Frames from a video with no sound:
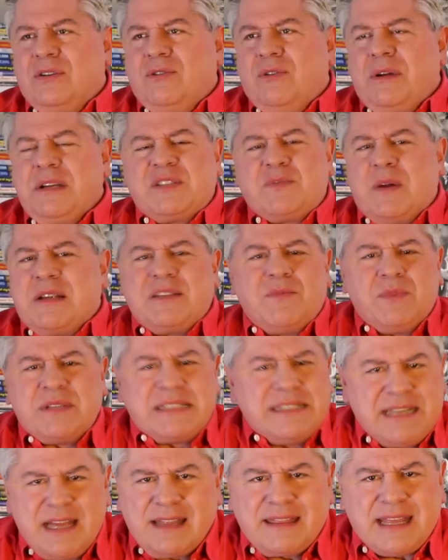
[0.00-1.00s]
Gloria Swanson
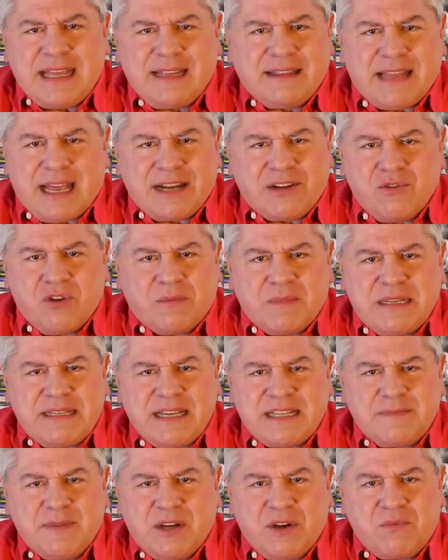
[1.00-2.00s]
was nothing like Norma
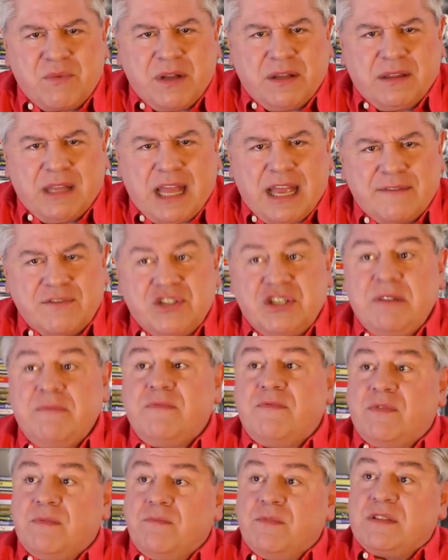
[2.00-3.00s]
Desmond in real life.
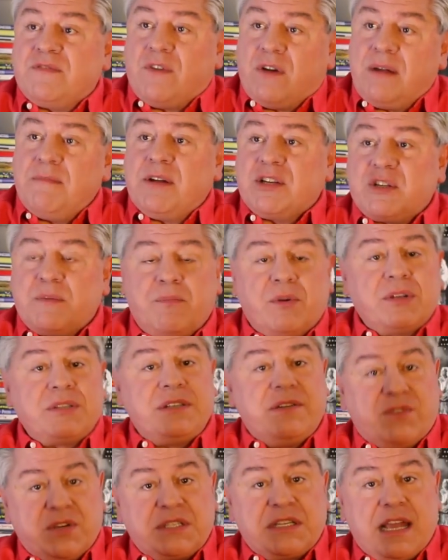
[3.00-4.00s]
She was very much a
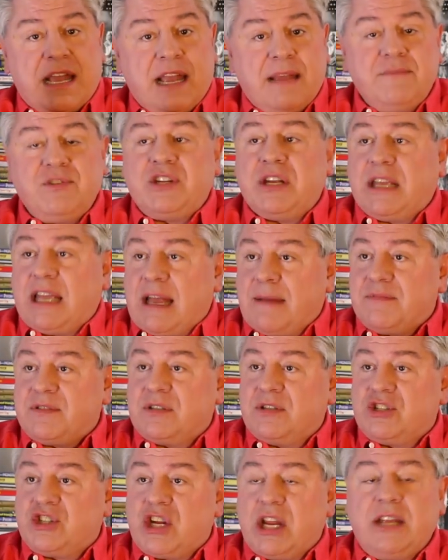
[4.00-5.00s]
person of her time. She
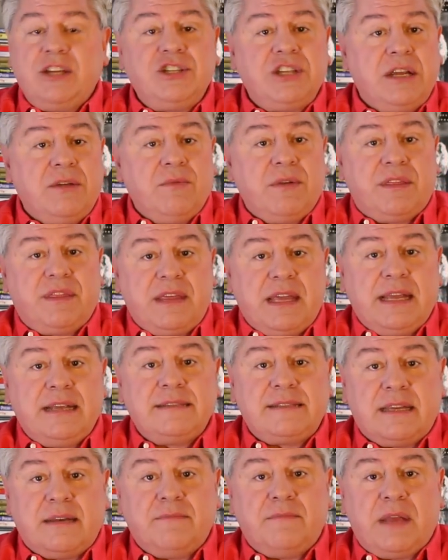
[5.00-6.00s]
kept changing with
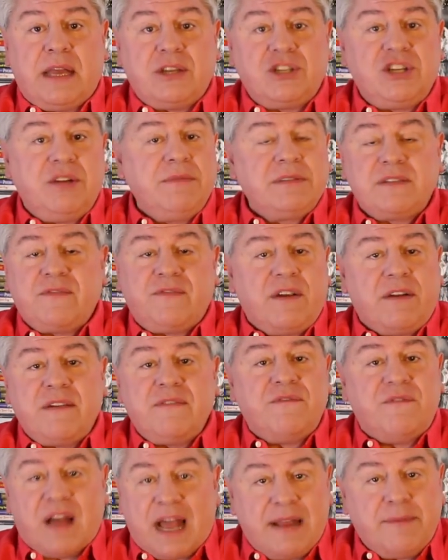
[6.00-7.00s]
things, and she was a
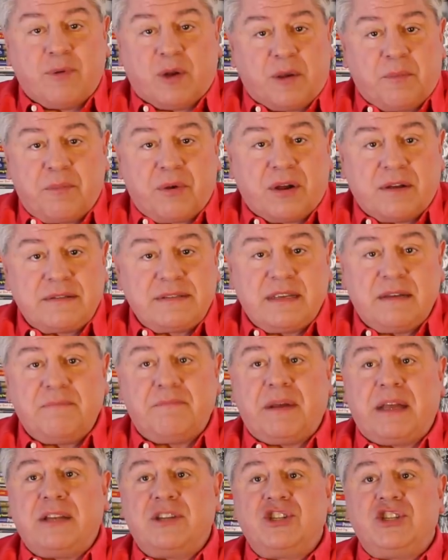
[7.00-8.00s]
very vibrant person,
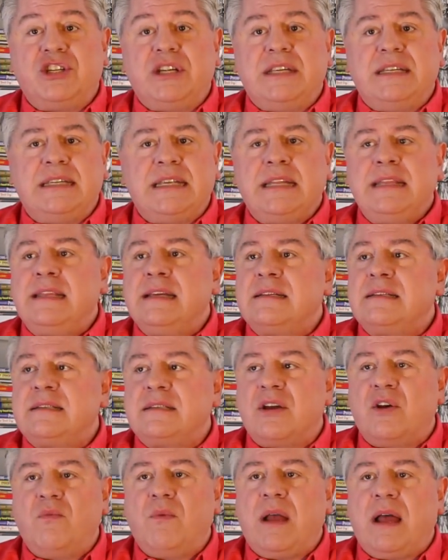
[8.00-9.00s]
but she did this
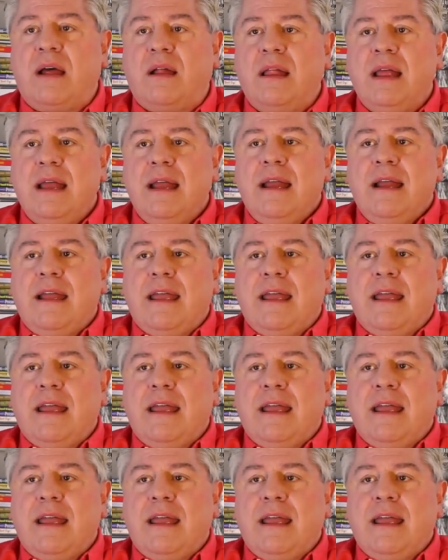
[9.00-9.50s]
so well.